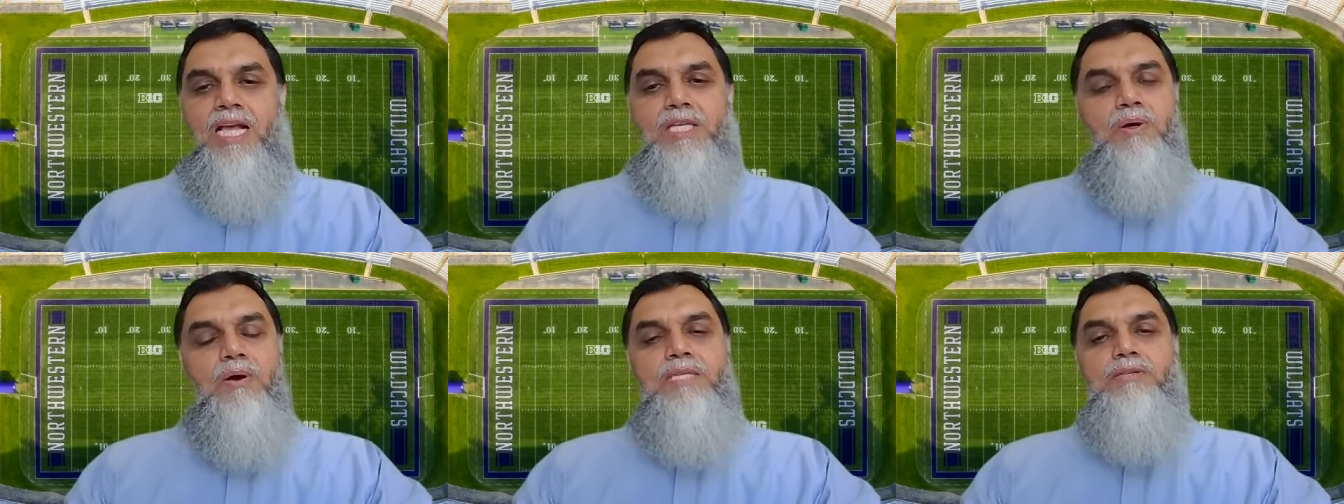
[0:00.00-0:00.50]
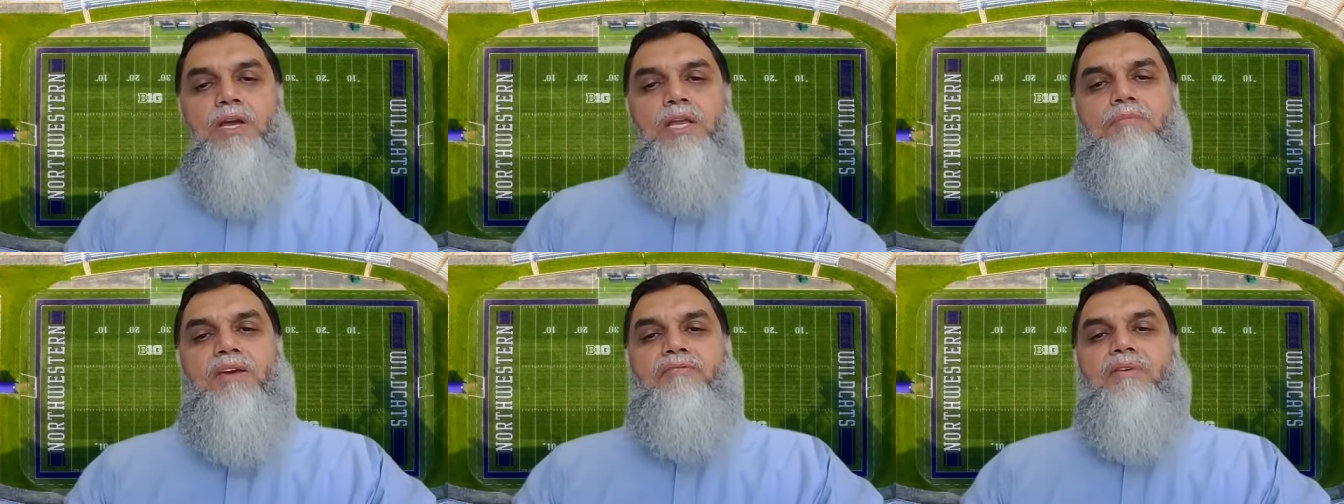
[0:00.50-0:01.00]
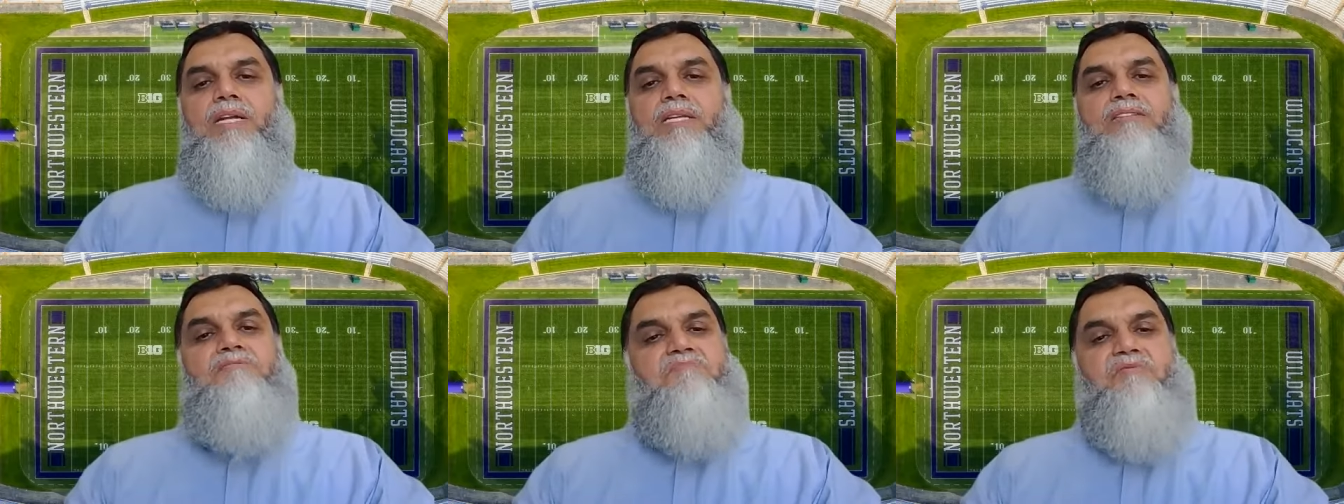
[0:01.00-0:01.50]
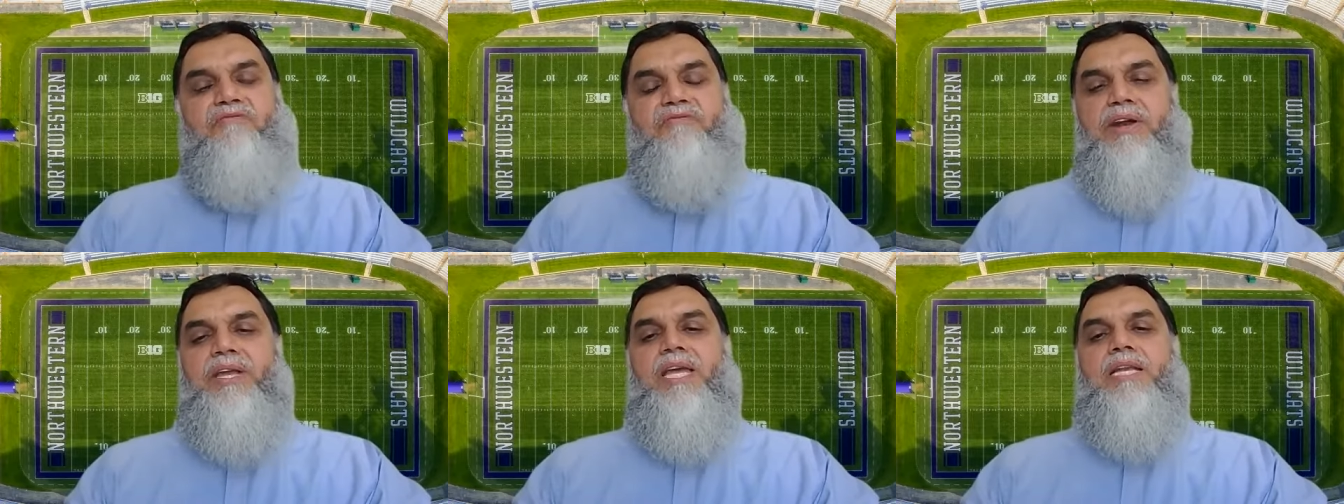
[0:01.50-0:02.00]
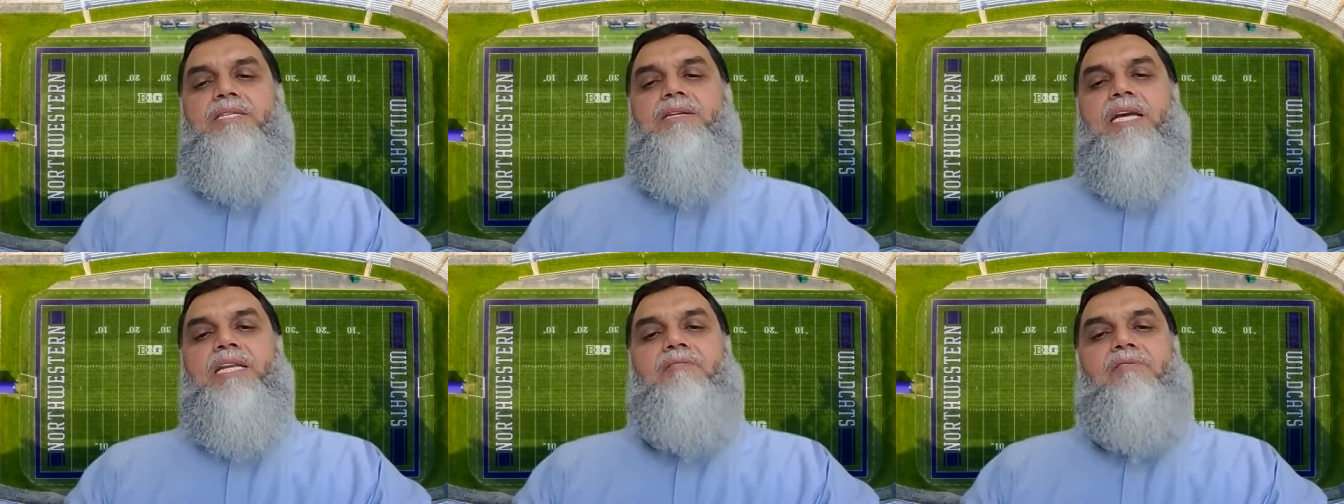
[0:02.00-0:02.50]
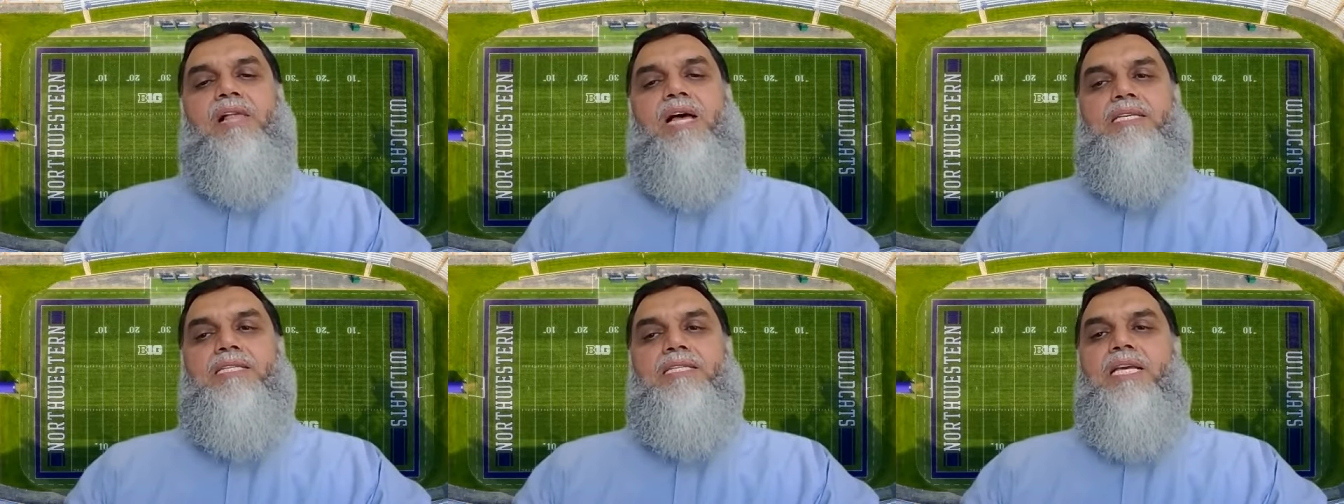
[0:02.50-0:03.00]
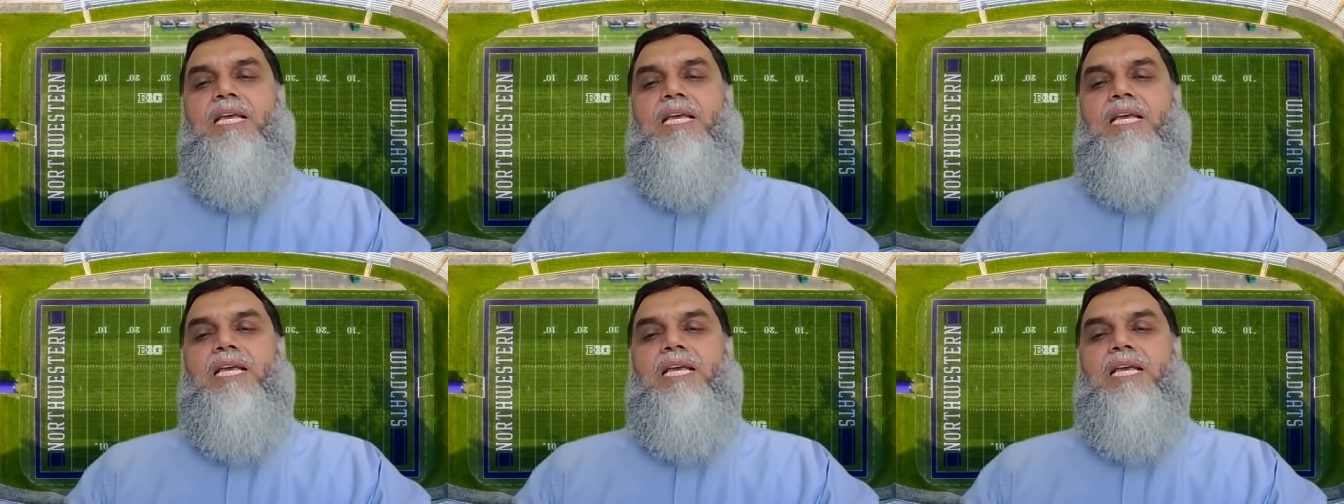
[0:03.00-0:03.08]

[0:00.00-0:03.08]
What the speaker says: So it's going to be a fun, very interactive class.